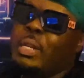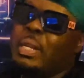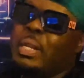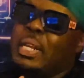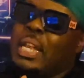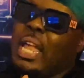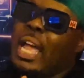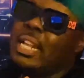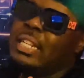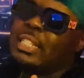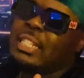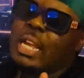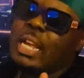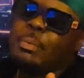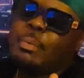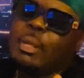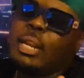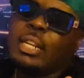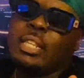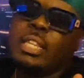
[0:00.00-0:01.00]
9
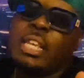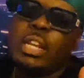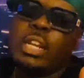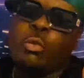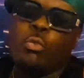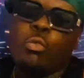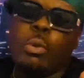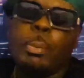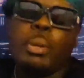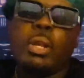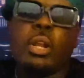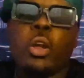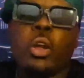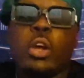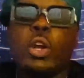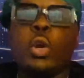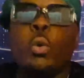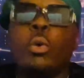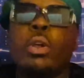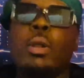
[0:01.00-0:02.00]
times out of 10, women are
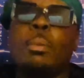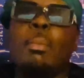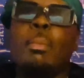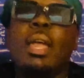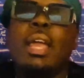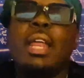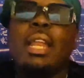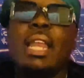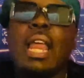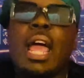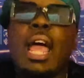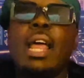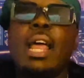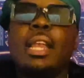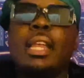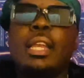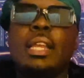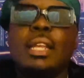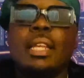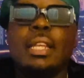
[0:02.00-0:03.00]
going to want a man that
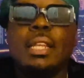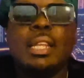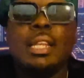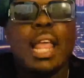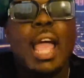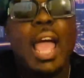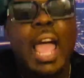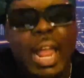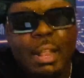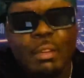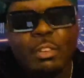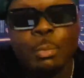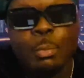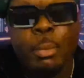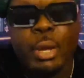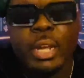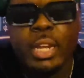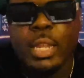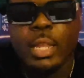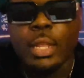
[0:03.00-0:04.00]
has
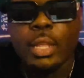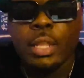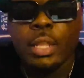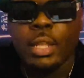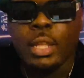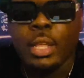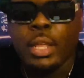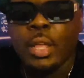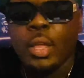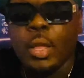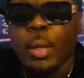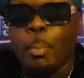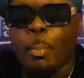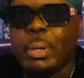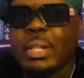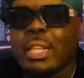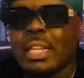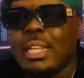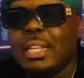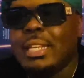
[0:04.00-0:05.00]
money.
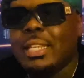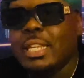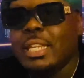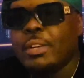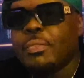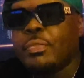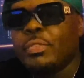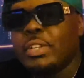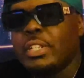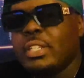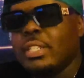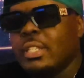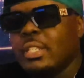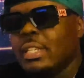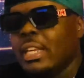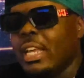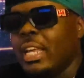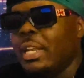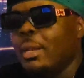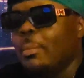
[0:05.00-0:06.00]
But the difference
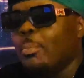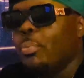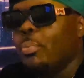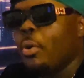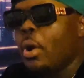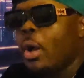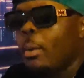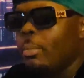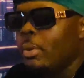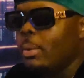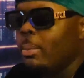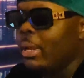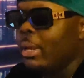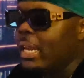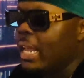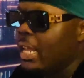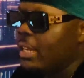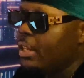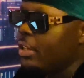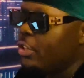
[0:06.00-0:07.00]
and the problem in
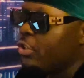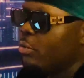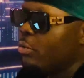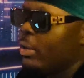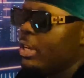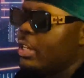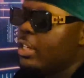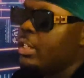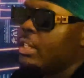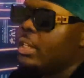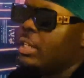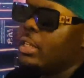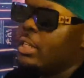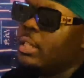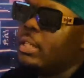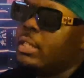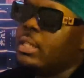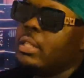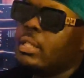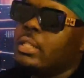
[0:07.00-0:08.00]
that situation
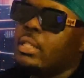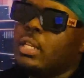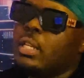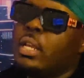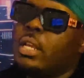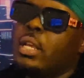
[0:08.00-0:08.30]
is